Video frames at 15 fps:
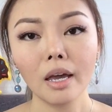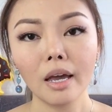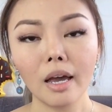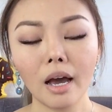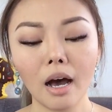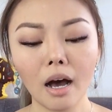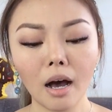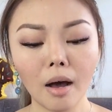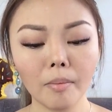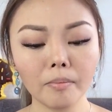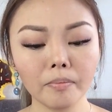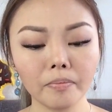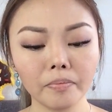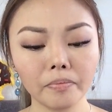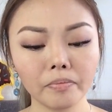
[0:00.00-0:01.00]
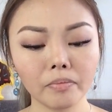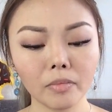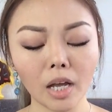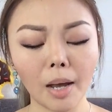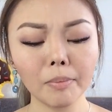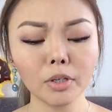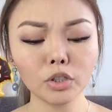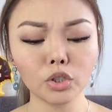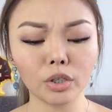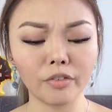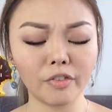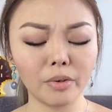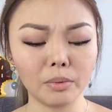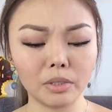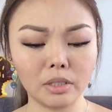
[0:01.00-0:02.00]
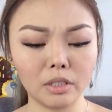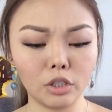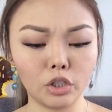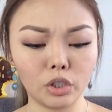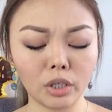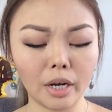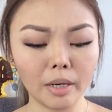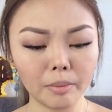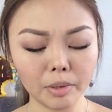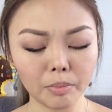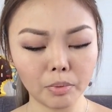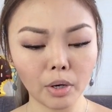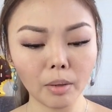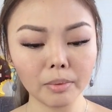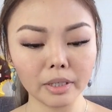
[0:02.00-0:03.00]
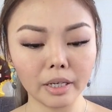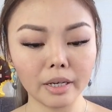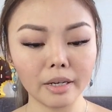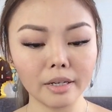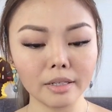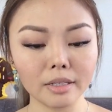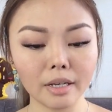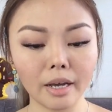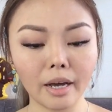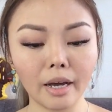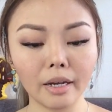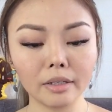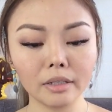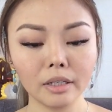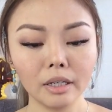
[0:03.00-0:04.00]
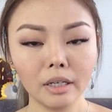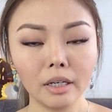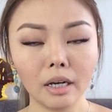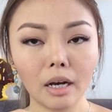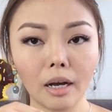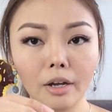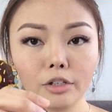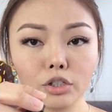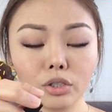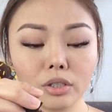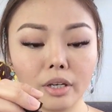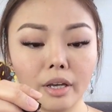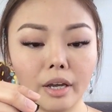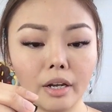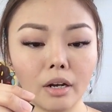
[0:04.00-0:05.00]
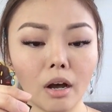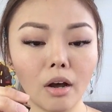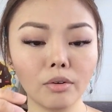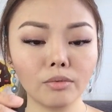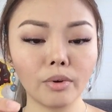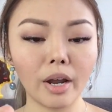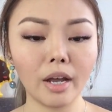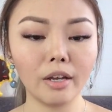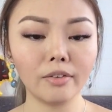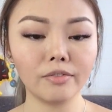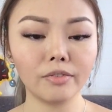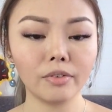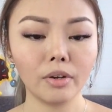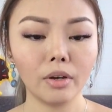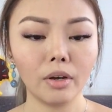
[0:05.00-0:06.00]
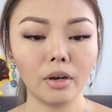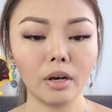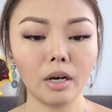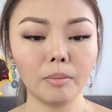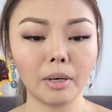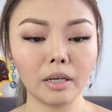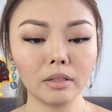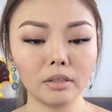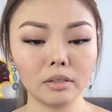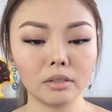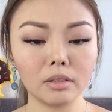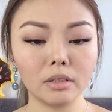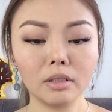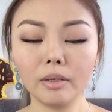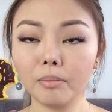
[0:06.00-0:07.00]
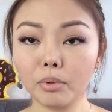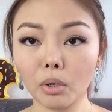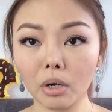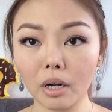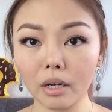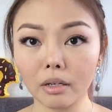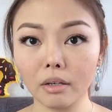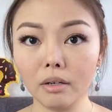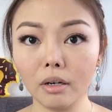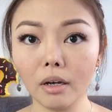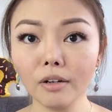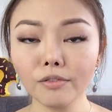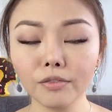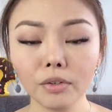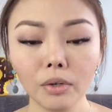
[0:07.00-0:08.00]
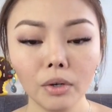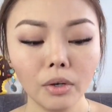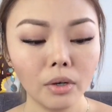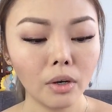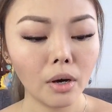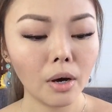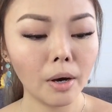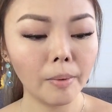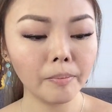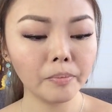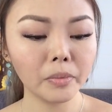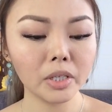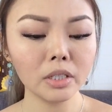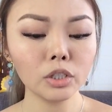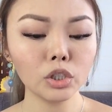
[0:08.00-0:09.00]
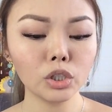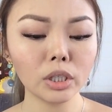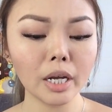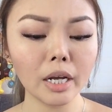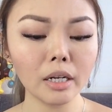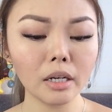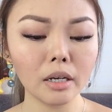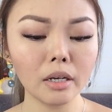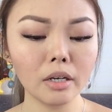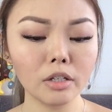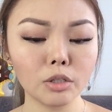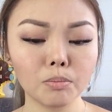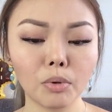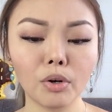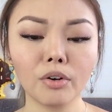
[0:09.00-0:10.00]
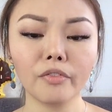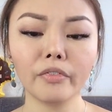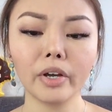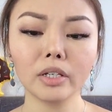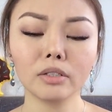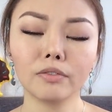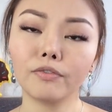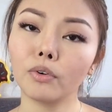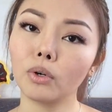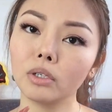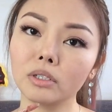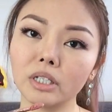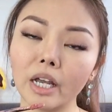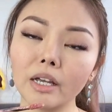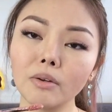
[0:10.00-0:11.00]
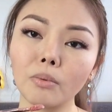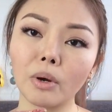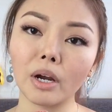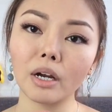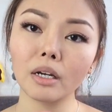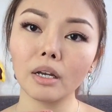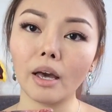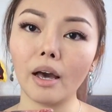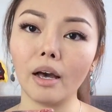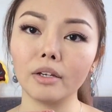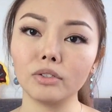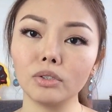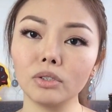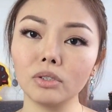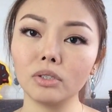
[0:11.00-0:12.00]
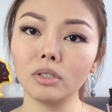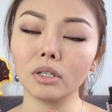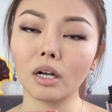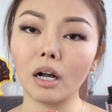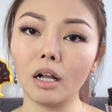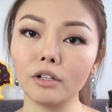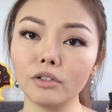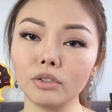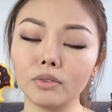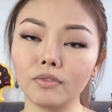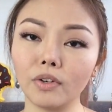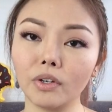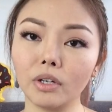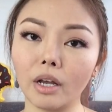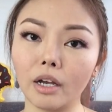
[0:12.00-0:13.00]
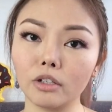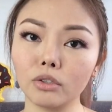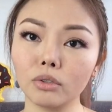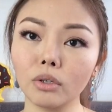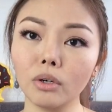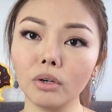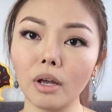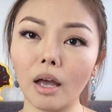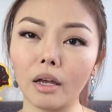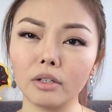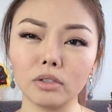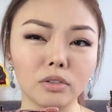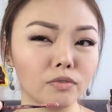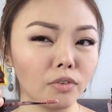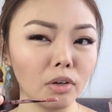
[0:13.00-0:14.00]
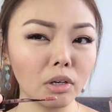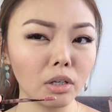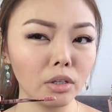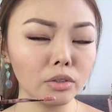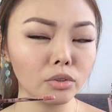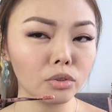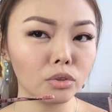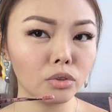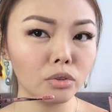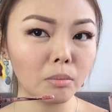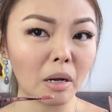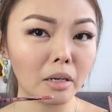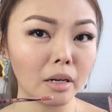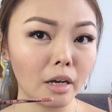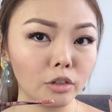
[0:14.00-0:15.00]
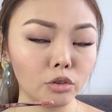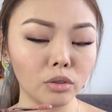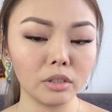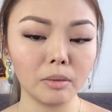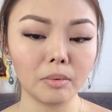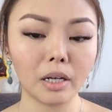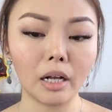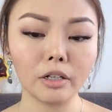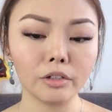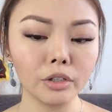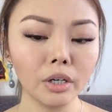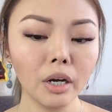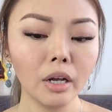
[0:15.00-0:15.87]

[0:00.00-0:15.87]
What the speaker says: I'm not sure if it was this shade, but it probably is, and I just cannot rave about this lip product enough. This shade is perfect for day wear. As you can see, the color is very natural and it's very close to my natural lip color.